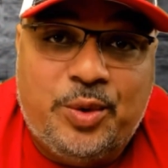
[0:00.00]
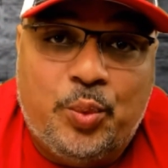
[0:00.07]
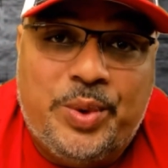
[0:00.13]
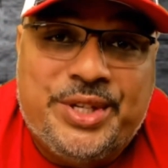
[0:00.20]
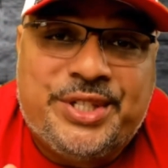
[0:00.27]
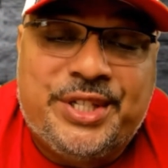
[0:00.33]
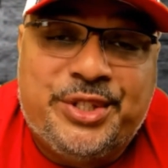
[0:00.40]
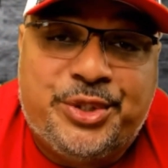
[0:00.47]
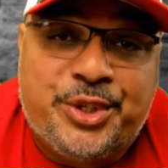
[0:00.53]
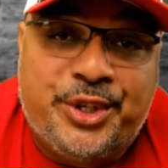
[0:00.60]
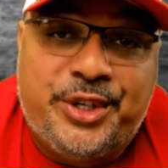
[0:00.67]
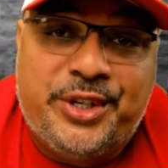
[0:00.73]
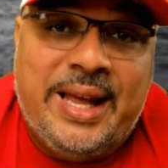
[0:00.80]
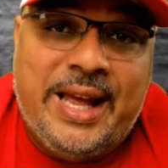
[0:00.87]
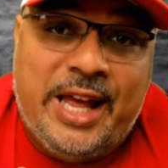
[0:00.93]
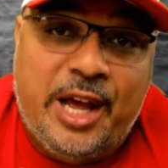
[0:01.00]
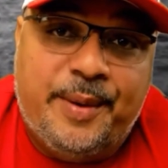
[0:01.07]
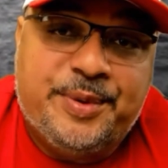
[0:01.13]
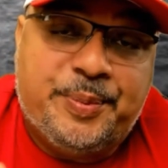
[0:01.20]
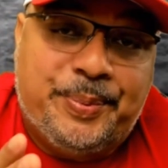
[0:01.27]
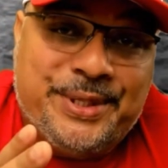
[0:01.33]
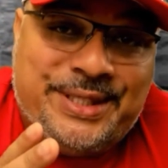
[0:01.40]
which in turn helps
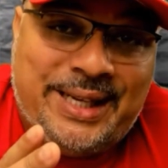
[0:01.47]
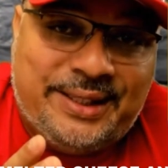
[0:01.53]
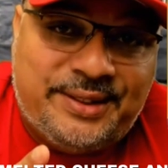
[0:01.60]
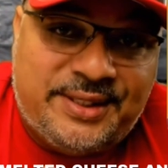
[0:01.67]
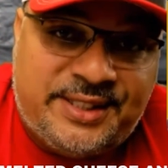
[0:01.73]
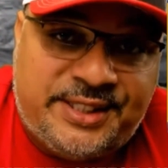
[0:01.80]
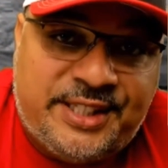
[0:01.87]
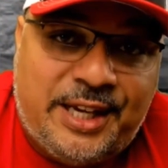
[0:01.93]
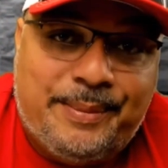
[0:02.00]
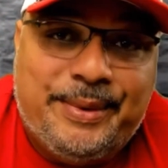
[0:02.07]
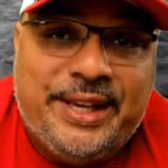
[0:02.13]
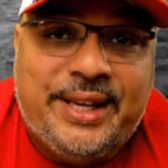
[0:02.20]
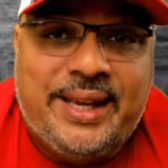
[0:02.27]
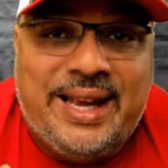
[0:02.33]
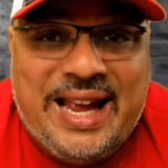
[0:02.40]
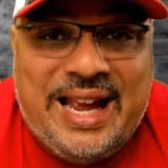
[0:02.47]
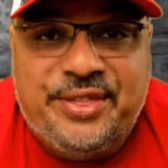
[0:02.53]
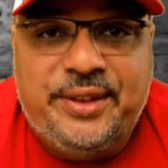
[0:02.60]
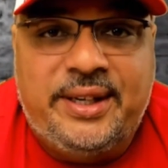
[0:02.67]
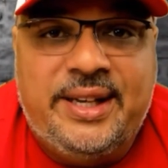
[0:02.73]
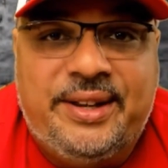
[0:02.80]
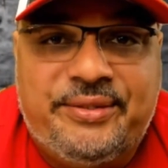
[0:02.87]
protect the stomach and the
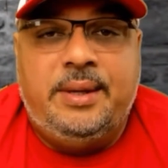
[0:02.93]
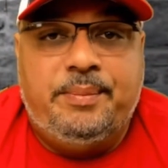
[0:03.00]
liver.